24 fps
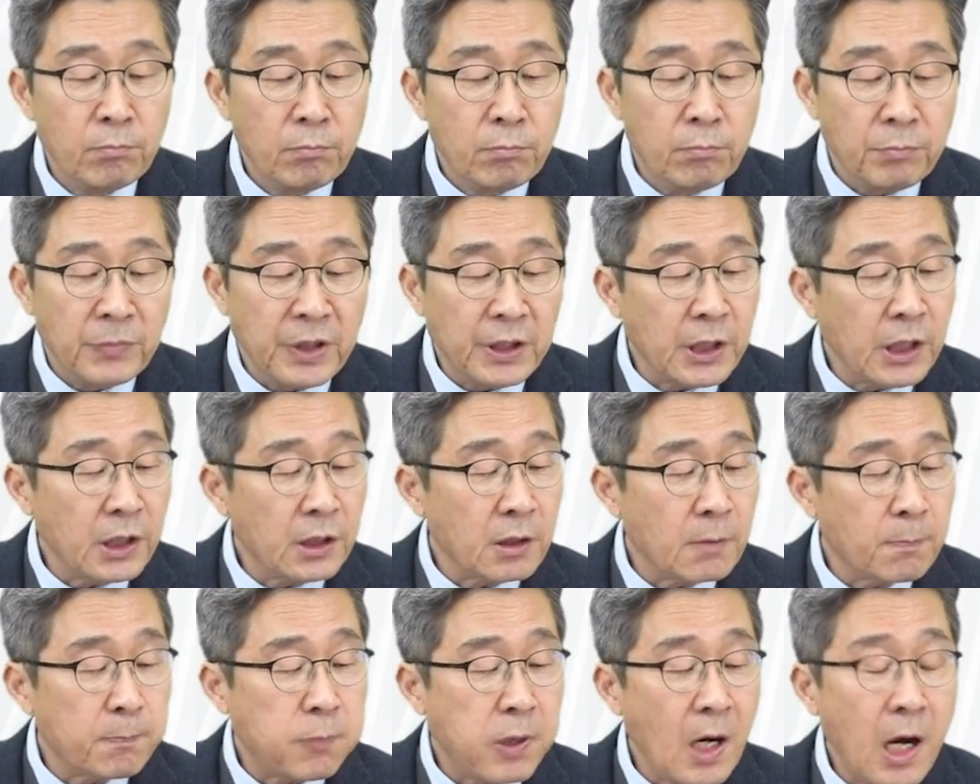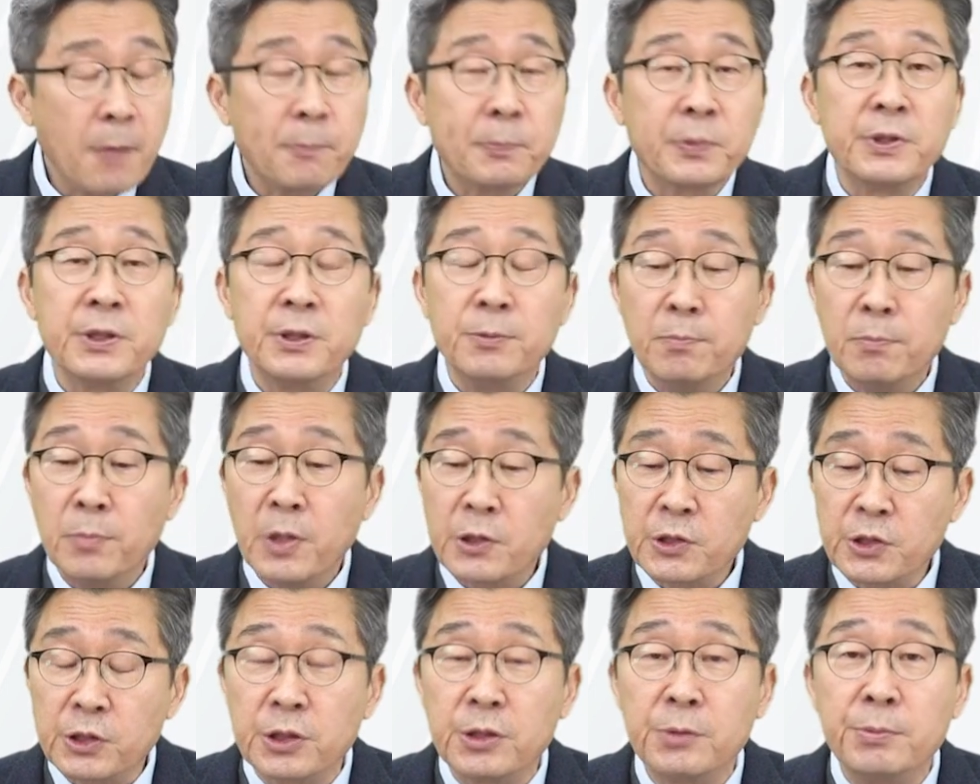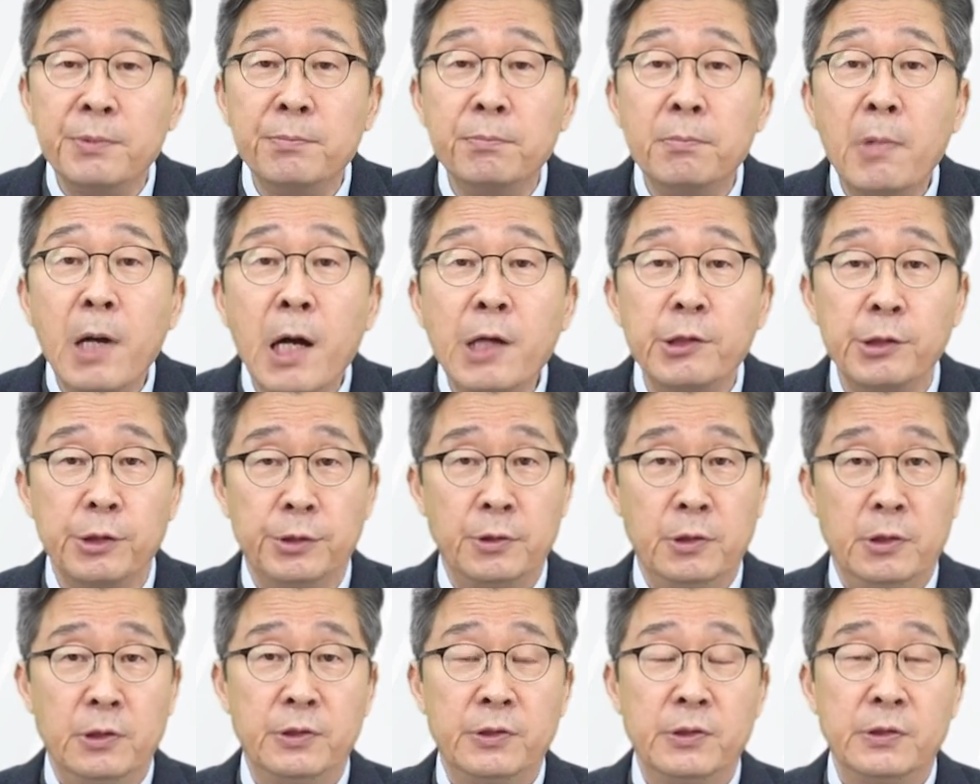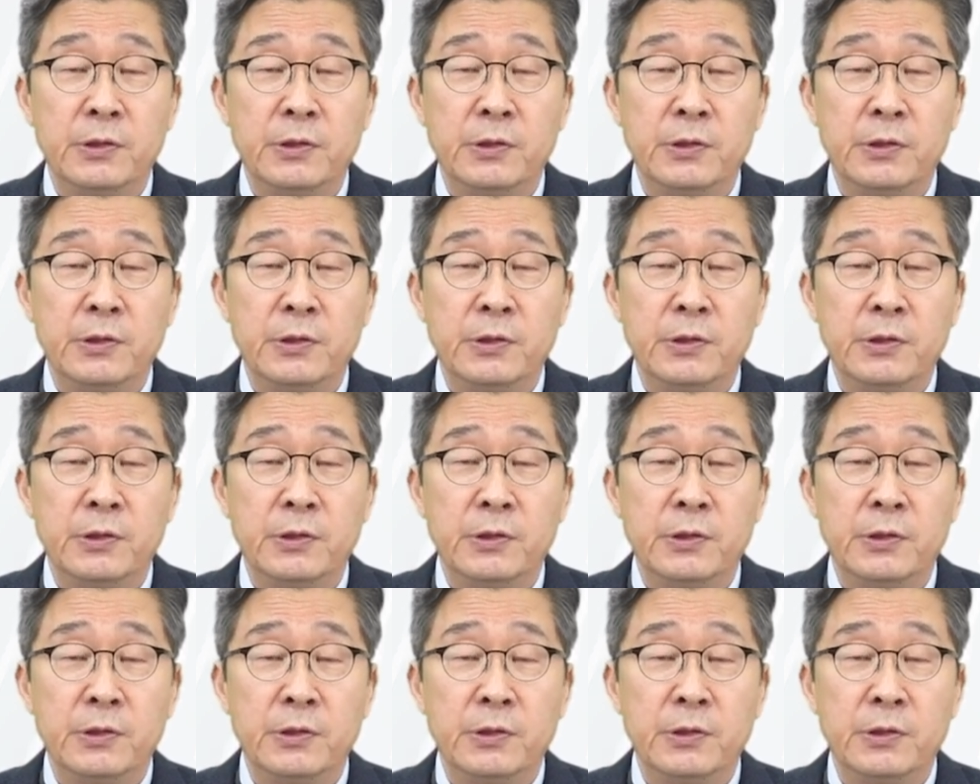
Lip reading: mechanical property must be monitored.